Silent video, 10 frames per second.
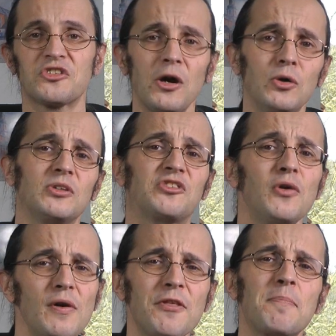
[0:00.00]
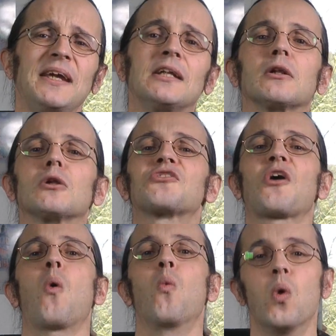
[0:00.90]
So, two of the
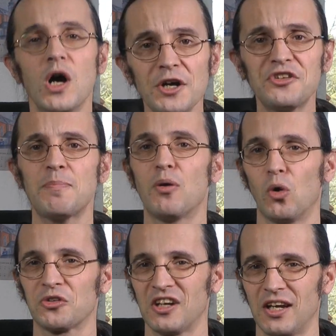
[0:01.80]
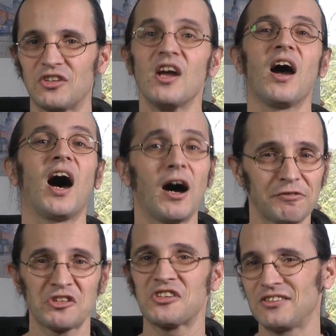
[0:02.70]
Beatles were deported
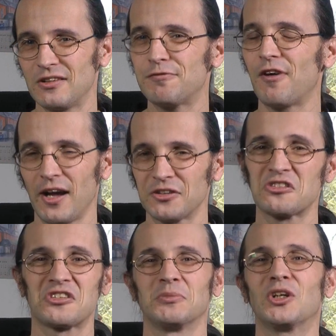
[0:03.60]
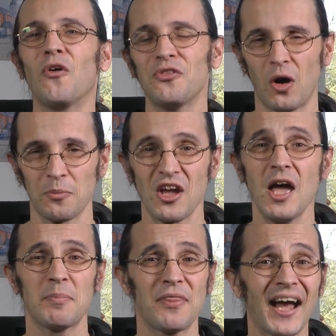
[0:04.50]
after setting fire to some condoms,
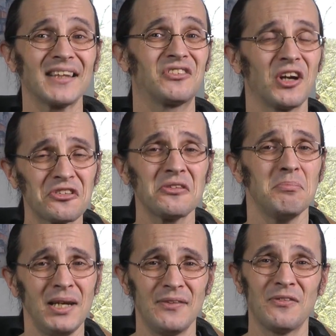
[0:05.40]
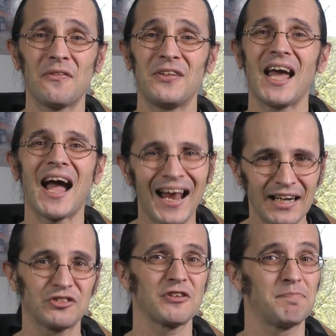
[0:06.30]
but that doesn't mean that the
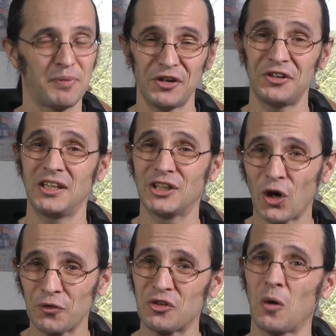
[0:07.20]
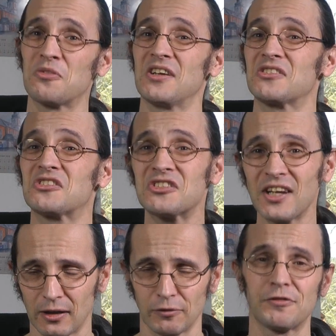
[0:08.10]
act of burning condoms
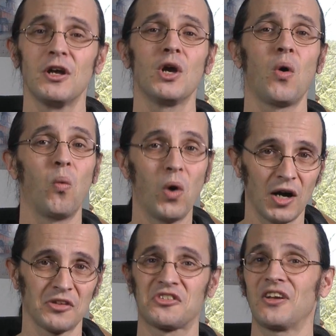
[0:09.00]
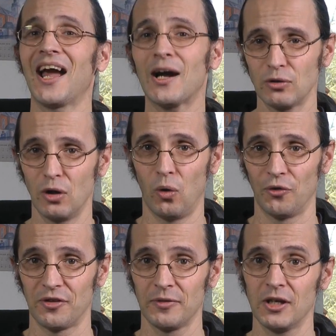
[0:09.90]
itself was
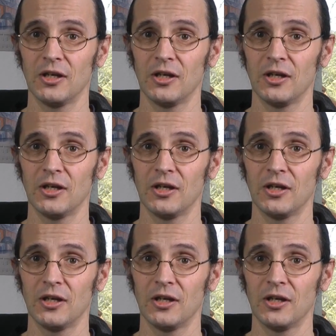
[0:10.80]
outlawed.